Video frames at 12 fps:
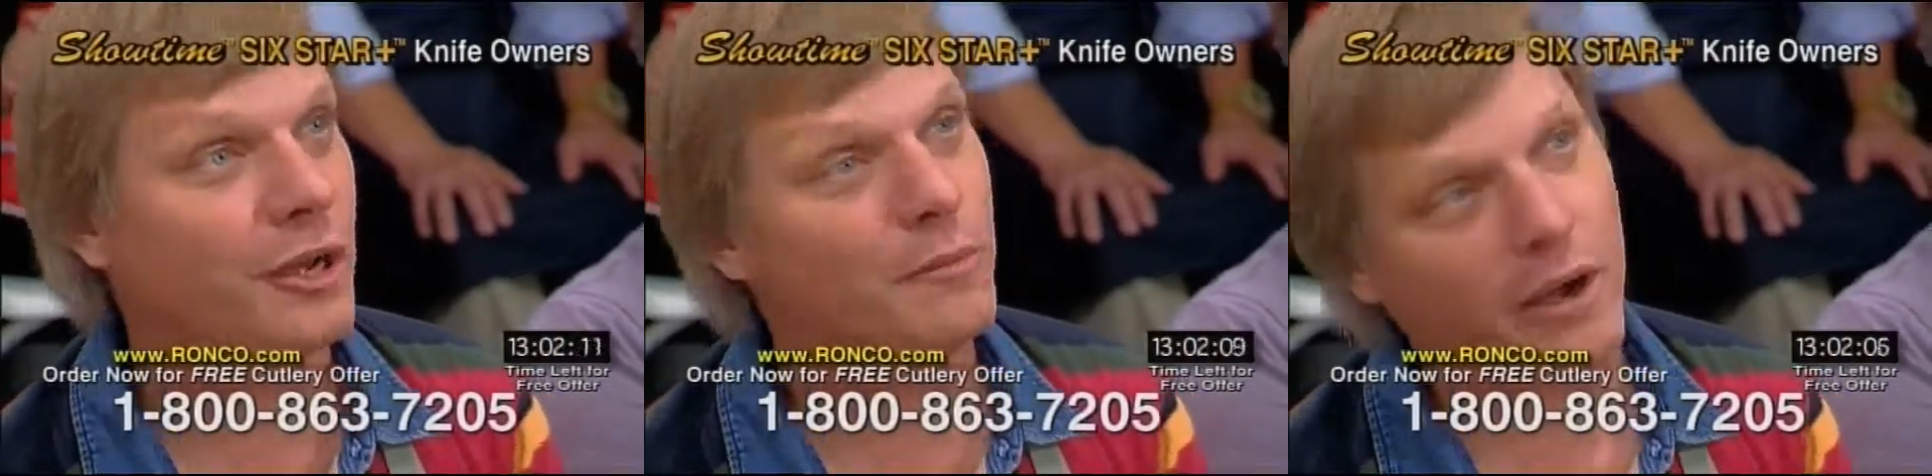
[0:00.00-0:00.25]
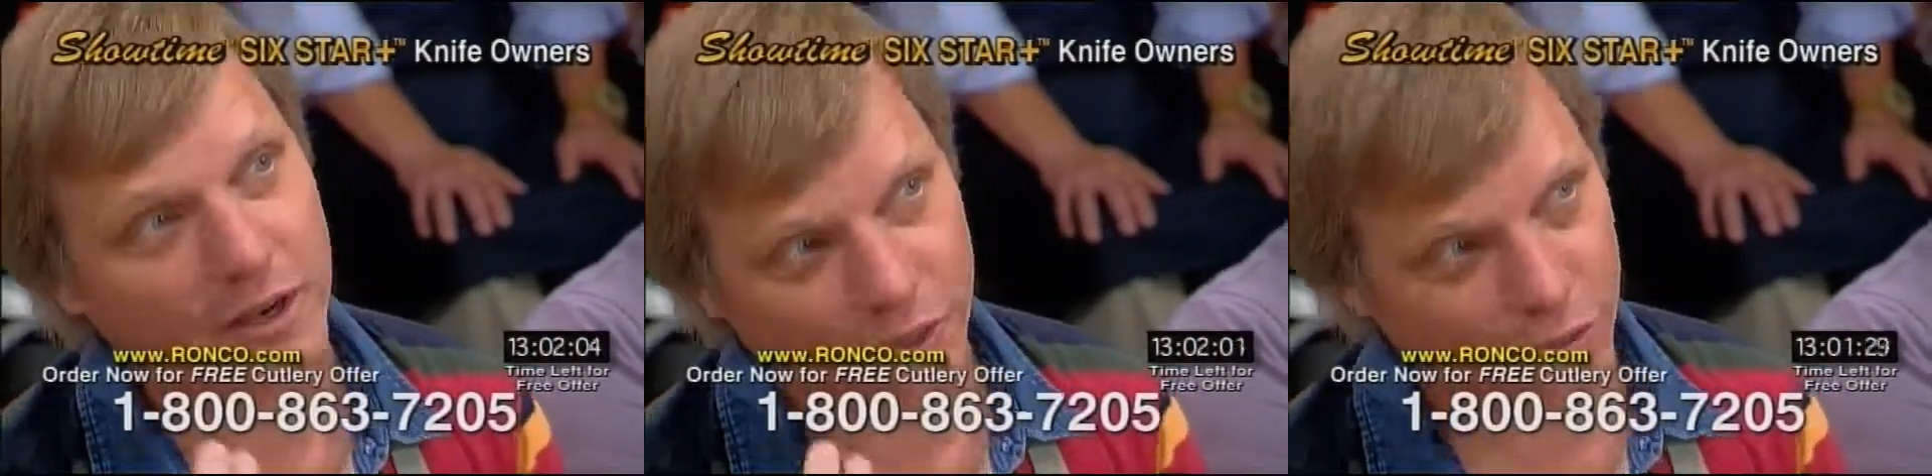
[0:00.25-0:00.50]
I'm
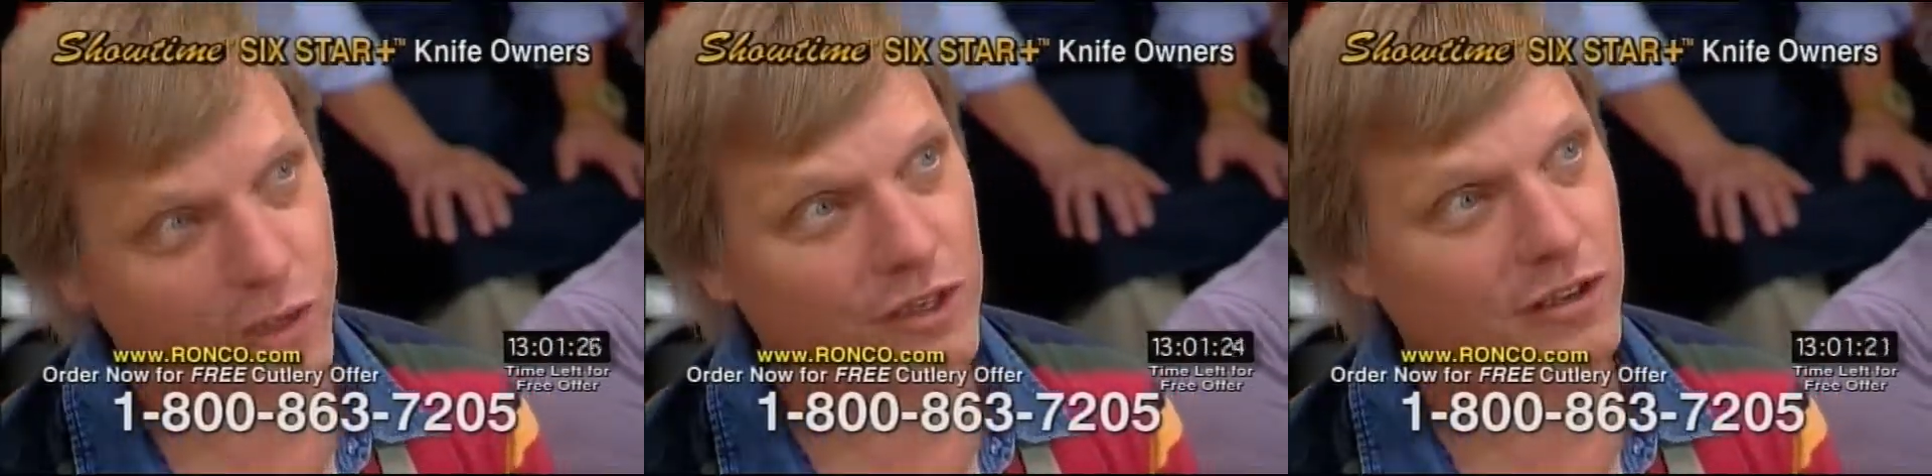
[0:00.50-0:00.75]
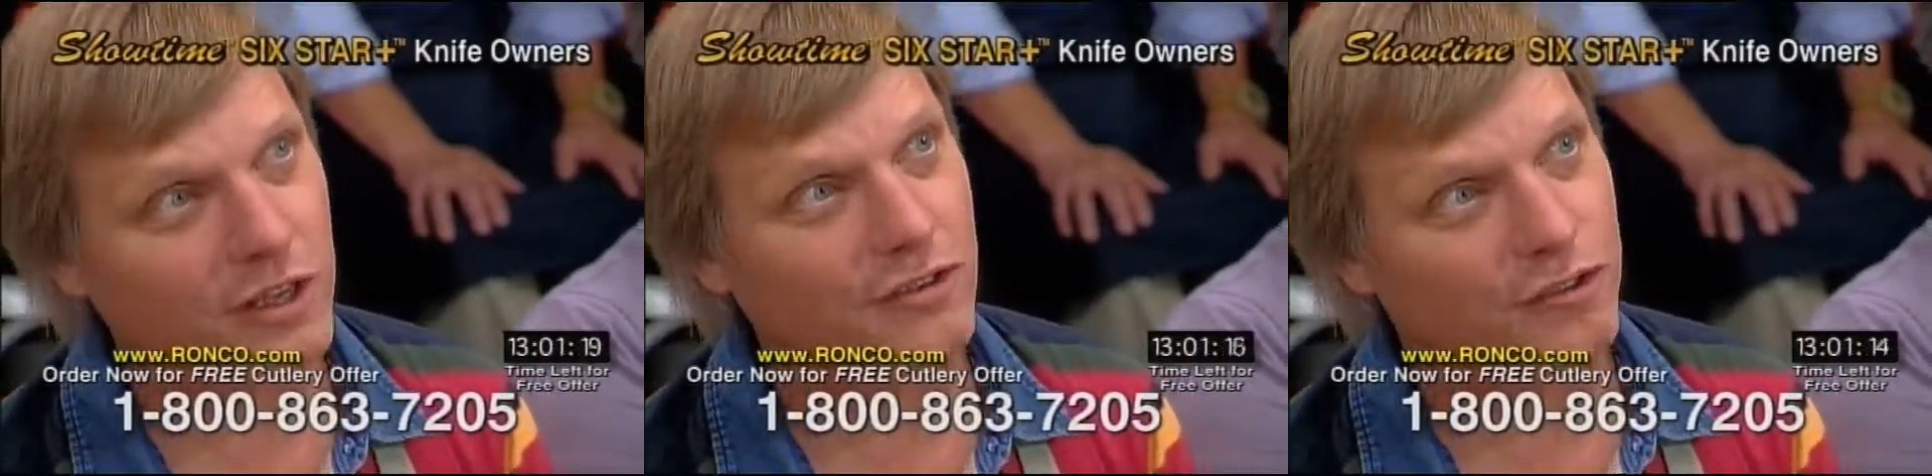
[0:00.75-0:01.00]
buying three
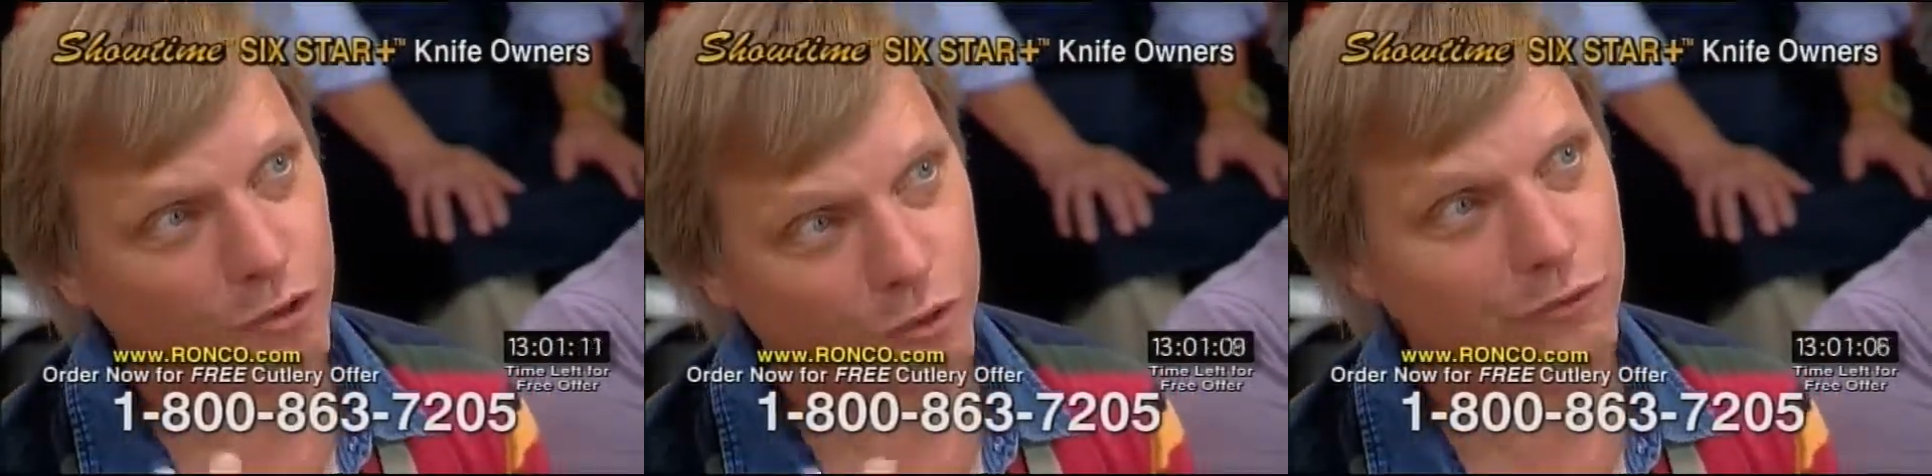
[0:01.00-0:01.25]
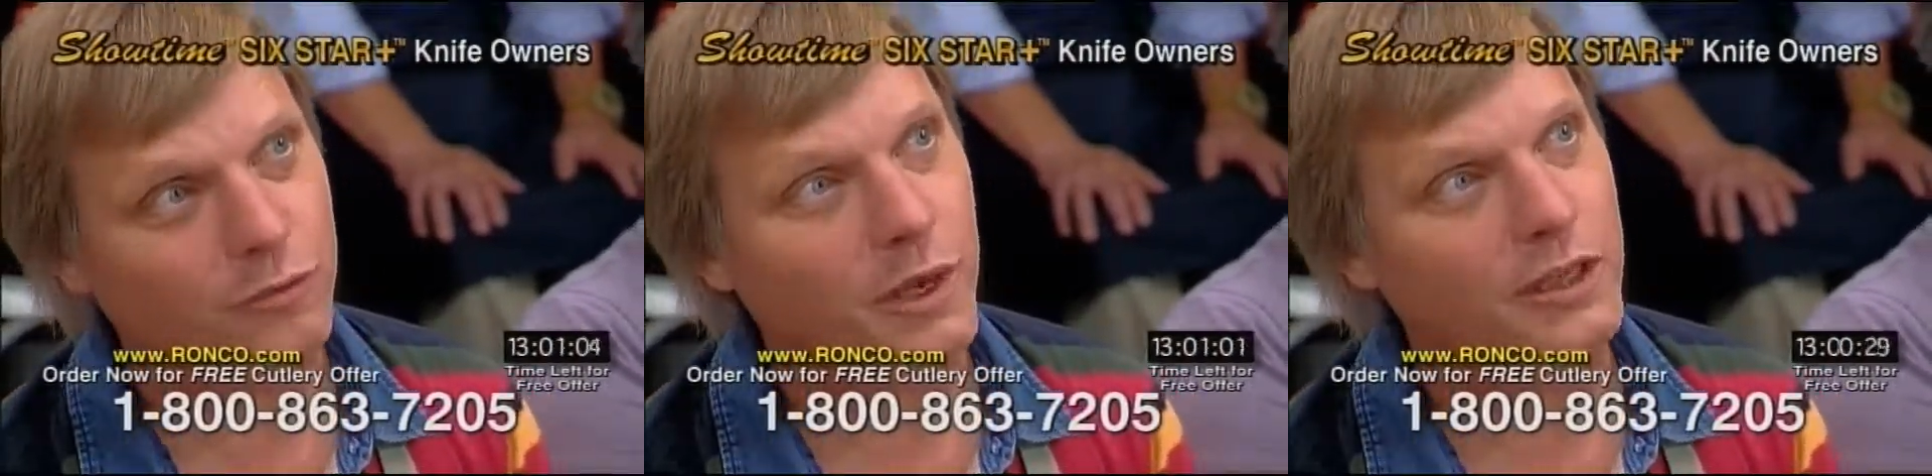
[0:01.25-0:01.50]
sets,
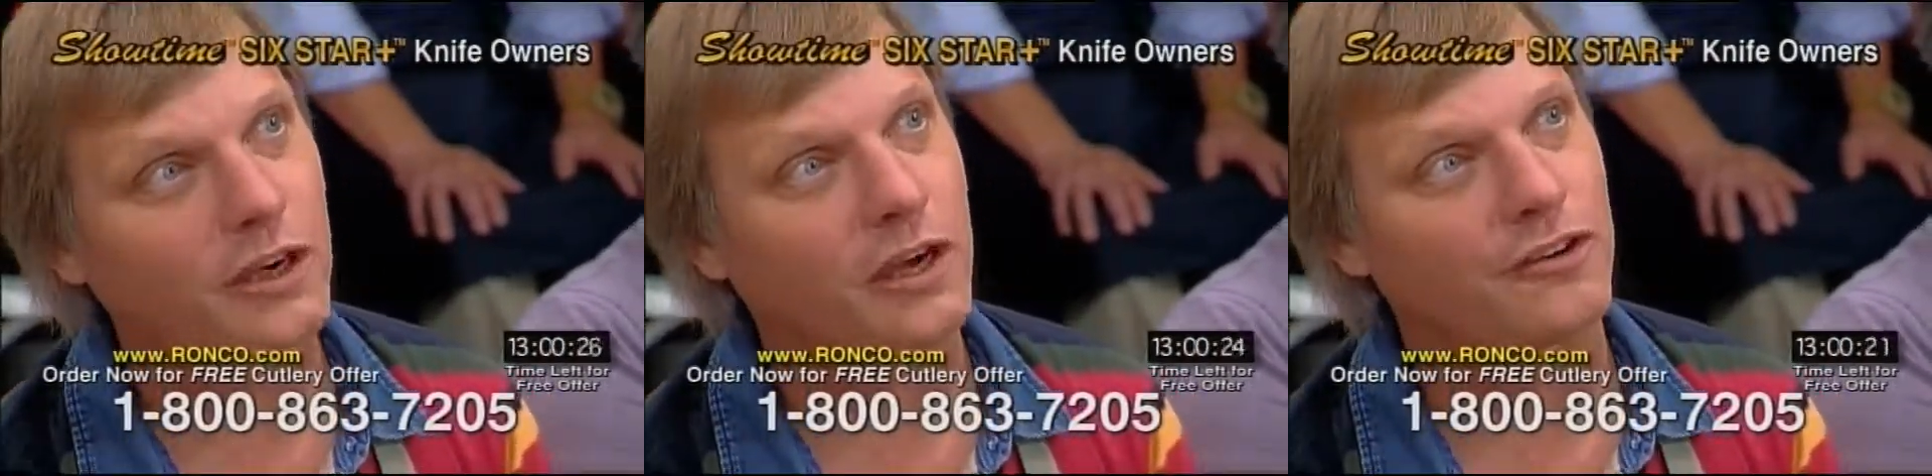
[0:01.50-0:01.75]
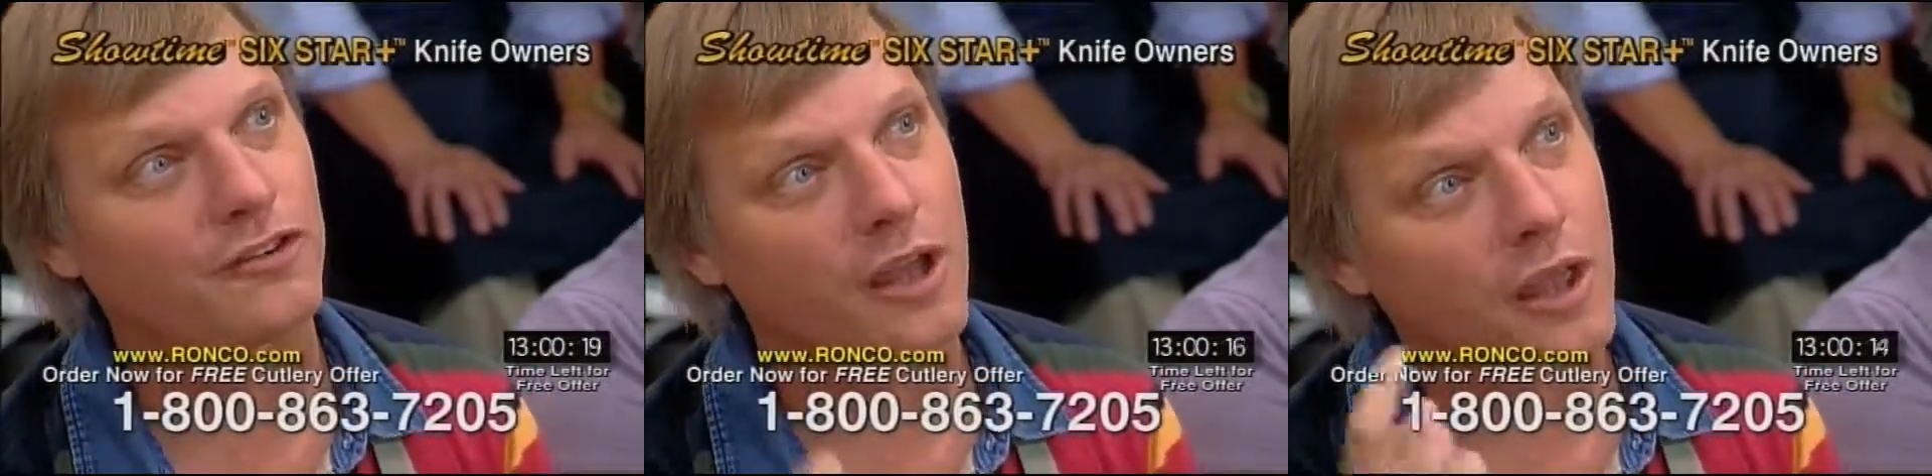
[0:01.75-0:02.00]
two for my
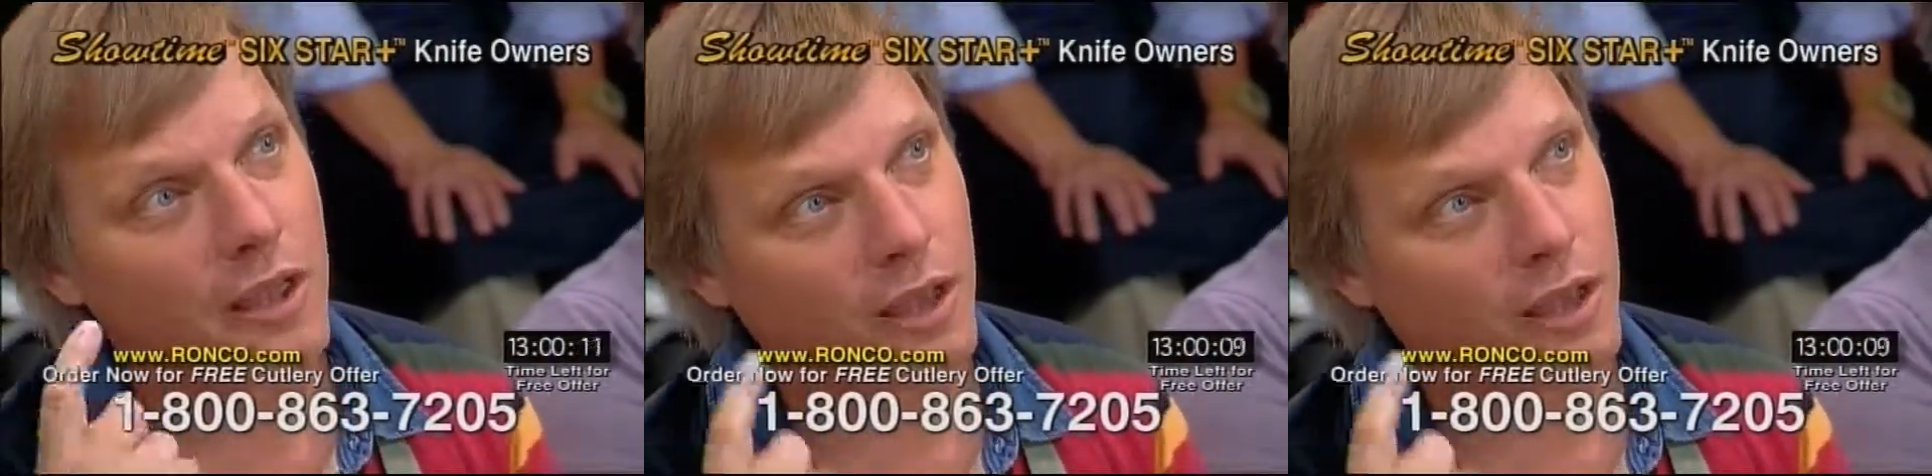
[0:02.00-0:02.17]
daughters